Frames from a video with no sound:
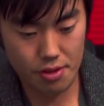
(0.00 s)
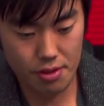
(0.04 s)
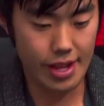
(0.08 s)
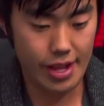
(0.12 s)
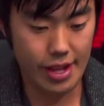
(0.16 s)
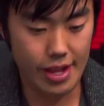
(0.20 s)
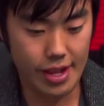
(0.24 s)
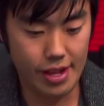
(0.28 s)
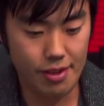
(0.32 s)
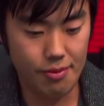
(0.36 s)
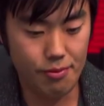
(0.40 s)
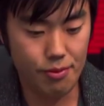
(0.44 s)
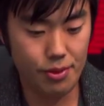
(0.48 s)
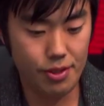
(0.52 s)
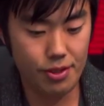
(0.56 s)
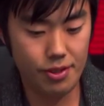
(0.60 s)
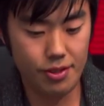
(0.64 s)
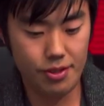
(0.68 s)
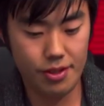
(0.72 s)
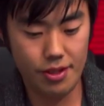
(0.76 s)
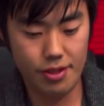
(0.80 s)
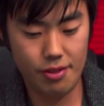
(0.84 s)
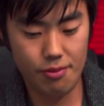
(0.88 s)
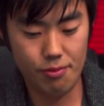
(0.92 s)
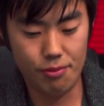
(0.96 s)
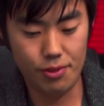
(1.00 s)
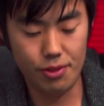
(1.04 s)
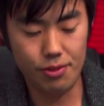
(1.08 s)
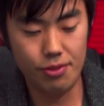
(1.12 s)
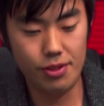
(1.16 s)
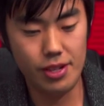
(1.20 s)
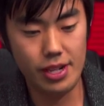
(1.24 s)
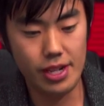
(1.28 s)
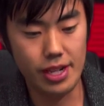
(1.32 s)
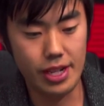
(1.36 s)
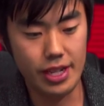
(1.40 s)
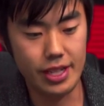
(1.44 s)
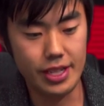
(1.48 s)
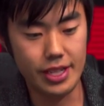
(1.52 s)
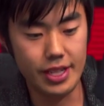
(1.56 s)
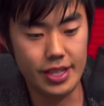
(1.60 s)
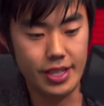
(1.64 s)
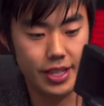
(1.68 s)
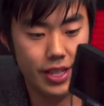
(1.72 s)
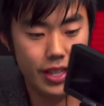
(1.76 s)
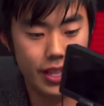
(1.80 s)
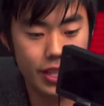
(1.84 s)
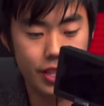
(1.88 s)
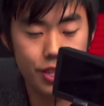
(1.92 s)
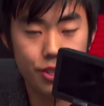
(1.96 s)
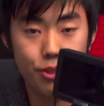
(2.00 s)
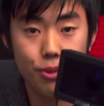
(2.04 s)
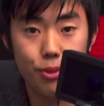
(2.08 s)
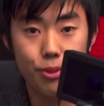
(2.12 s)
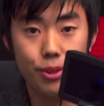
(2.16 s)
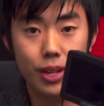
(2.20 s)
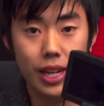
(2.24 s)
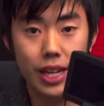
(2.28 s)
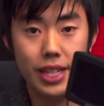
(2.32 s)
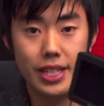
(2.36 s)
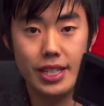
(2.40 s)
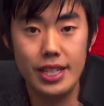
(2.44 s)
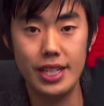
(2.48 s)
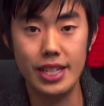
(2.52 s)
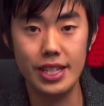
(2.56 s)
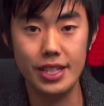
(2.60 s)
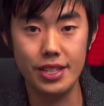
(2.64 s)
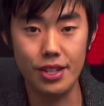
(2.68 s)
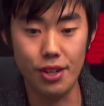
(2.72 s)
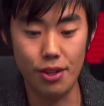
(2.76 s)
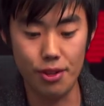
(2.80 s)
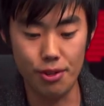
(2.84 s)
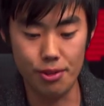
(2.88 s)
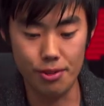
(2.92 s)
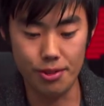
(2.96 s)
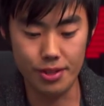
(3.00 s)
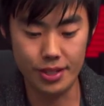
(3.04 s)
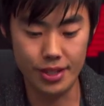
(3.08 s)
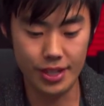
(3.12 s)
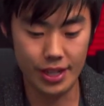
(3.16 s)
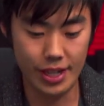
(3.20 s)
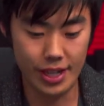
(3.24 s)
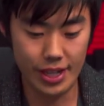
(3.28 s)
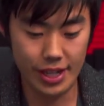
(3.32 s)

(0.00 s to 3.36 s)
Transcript: And what's really nice is the screw has these holes,